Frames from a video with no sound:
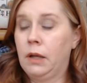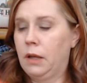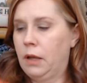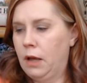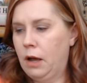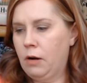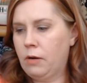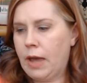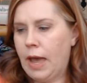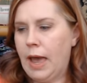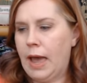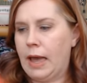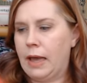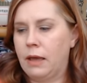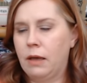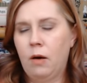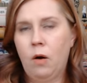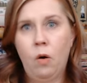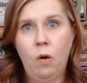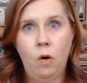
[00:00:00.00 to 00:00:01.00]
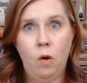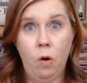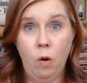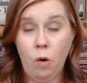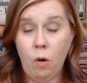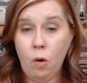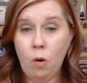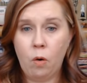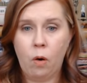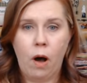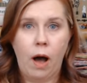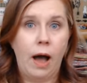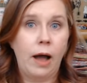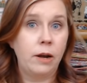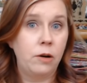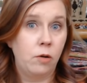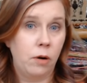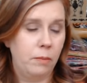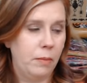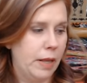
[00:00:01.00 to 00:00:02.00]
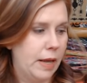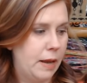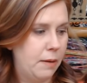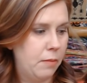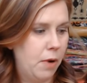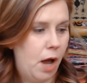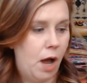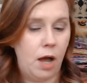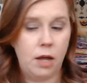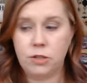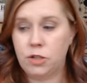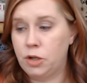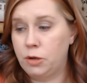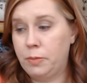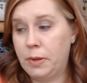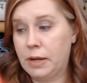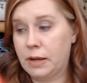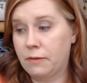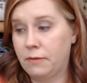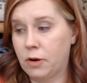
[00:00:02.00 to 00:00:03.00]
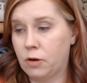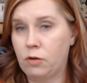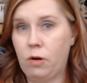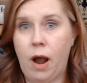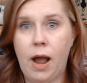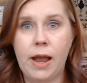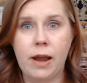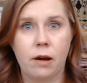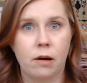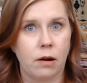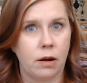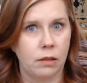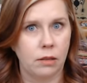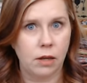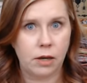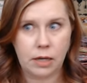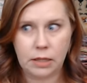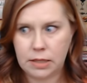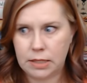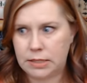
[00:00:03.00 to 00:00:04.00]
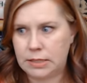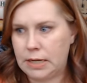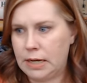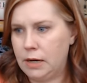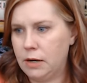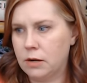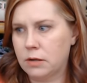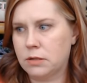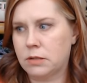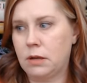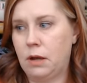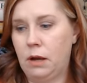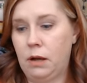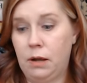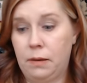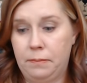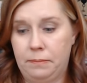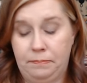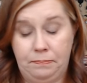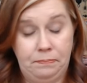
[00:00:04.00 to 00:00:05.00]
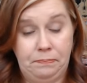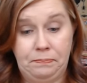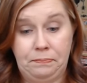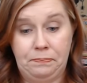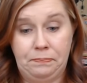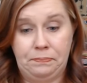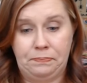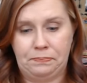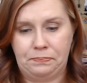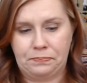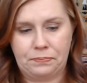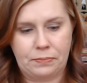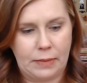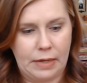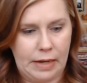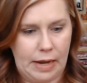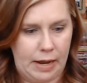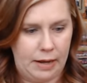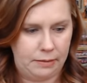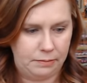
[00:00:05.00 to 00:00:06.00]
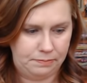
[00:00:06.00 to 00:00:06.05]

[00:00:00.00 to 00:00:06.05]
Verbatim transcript: Okay. Whew, I normally am not too big of a crier, and look at the tears. Um, yeah.